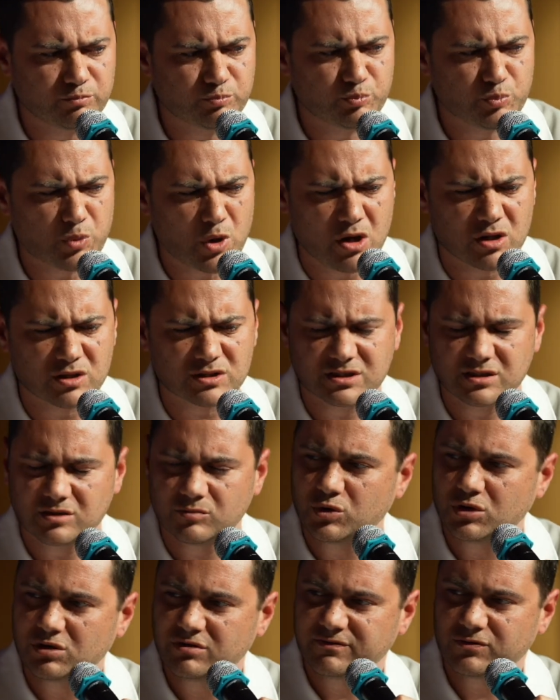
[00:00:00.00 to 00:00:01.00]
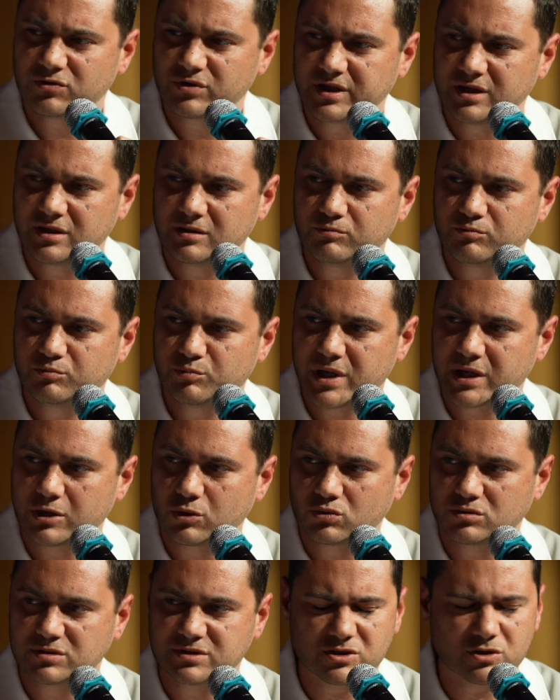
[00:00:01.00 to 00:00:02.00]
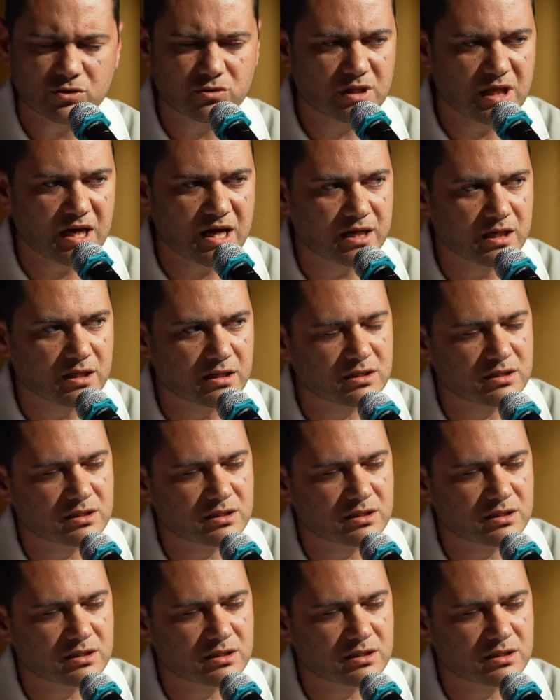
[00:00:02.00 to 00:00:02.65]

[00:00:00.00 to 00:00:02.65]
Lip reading: possible for him, but also like